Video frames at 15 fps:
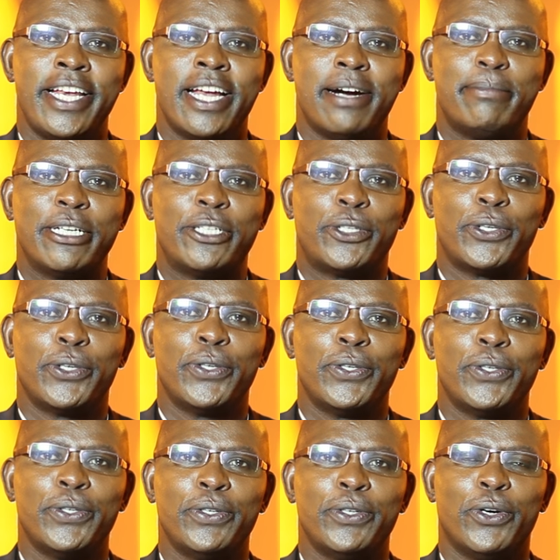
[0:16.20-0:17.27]
number
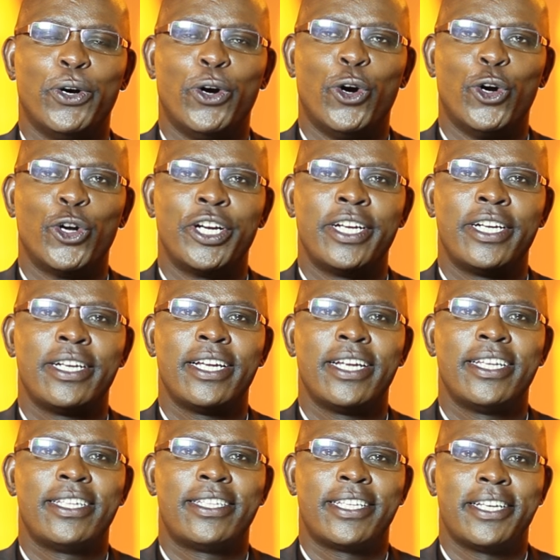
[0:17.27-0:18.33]
two on
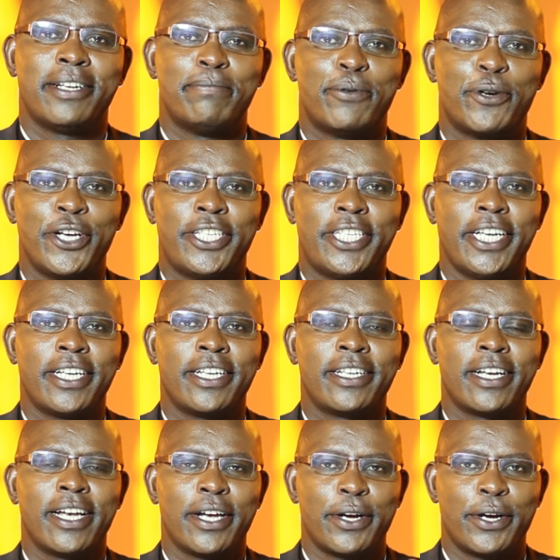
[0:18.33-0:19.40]

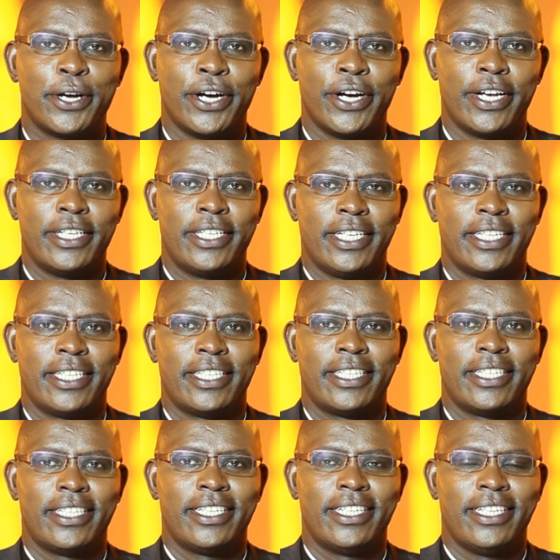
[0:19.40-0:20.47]
celebrating God.
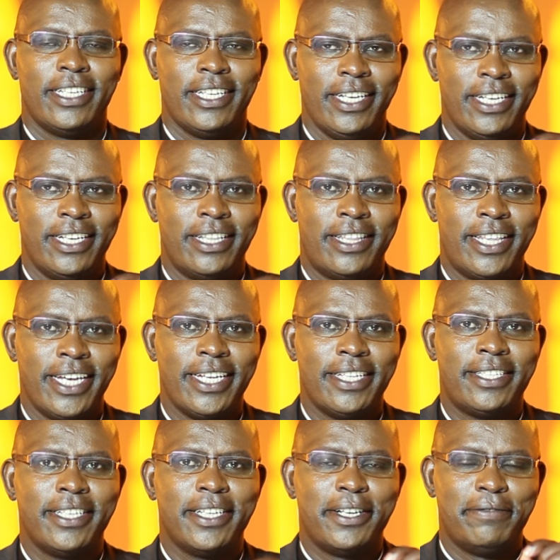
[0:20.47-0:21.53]
In
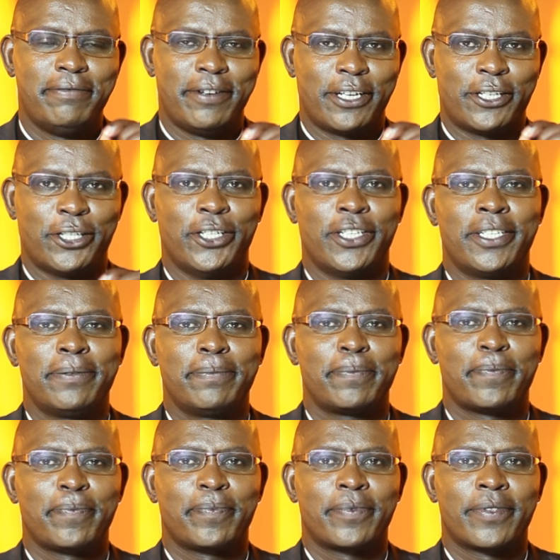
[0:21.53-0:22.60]
this reflection,
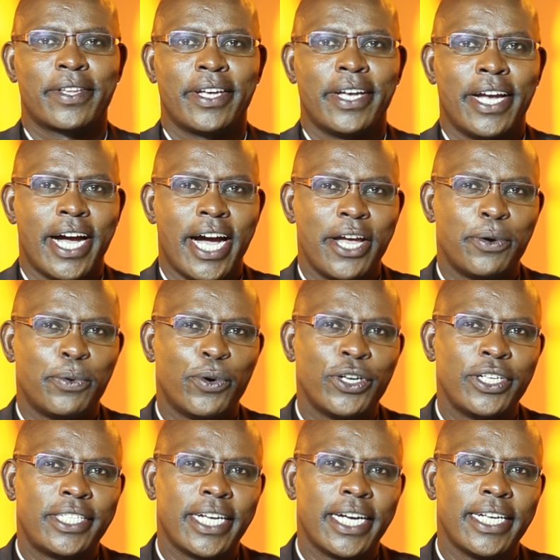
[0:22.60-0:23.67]
I
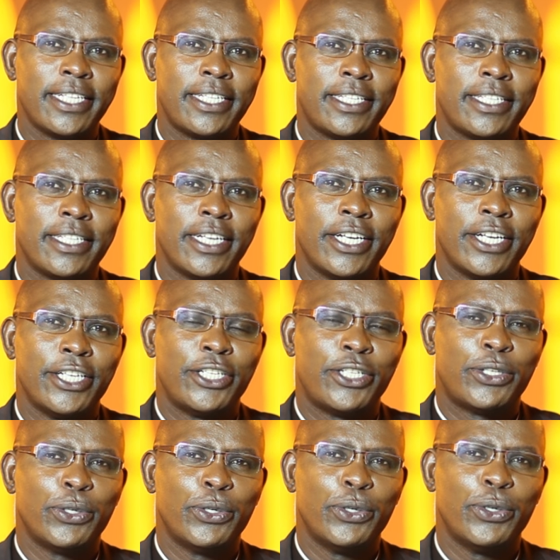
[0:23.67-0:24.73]
want us
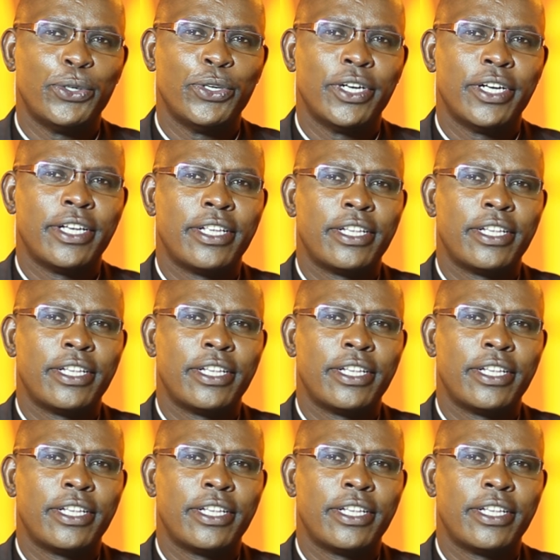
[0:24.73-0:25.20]
to